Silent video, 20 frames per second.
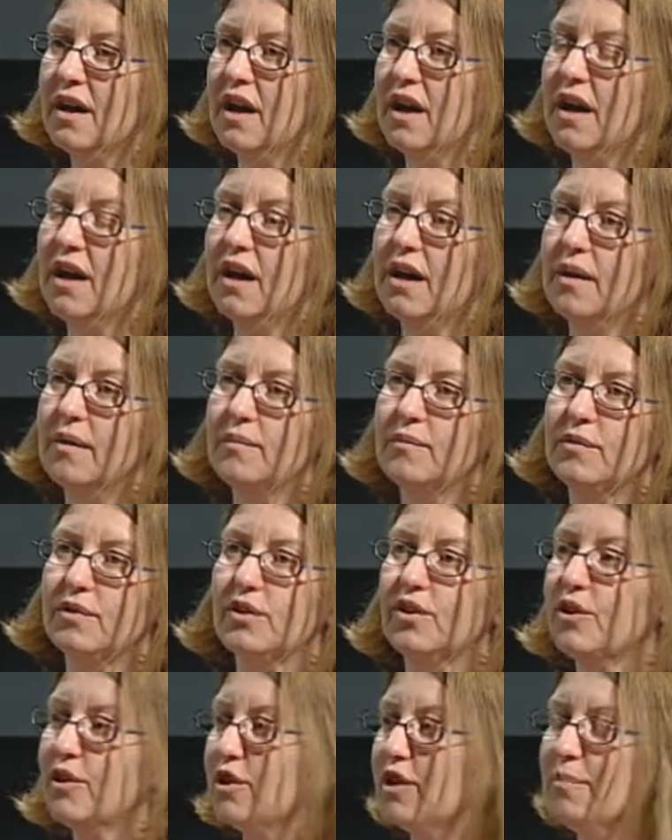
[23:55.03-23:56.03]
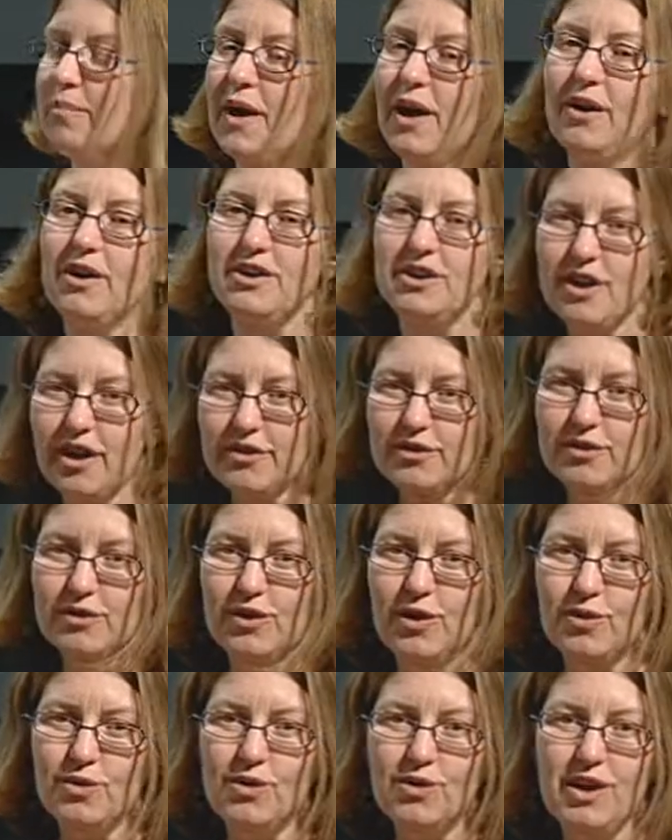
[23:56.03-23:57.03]
learn about another
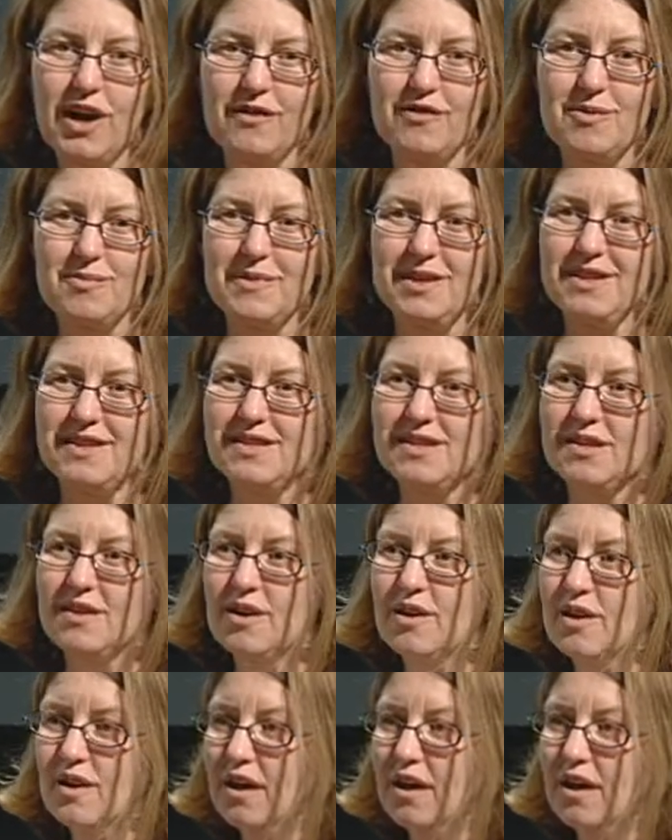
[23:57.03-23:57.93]
local government's